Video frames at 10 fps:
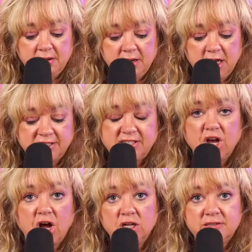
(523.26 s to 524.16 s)

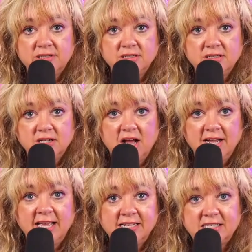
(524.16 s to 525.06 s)
assault
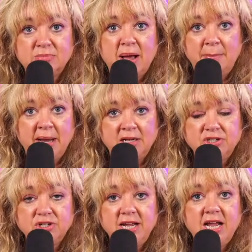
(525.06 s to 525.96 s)
against my
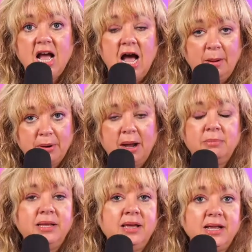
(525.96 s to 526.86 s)
boundary, I'm
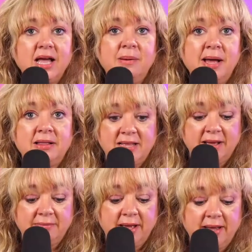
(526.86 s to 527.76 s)
probably going to come out
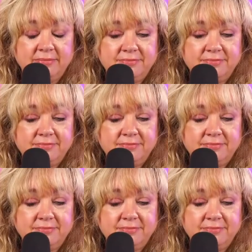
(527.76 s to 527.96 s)
that way.